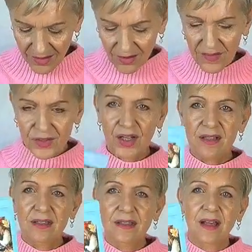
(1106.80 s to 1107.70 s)
and you got the
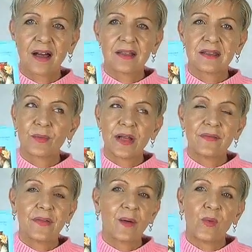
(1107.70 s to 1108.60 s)
Justice card, so
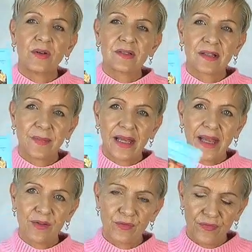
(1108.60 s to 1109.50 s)
whatever that was going to be
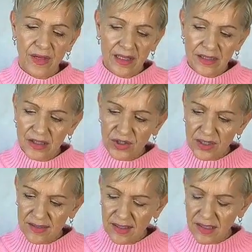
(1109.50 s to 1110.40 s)
handled fairly and
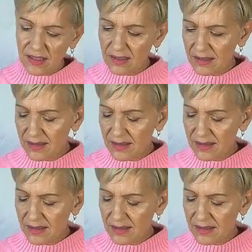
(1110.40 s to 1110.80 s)
justly.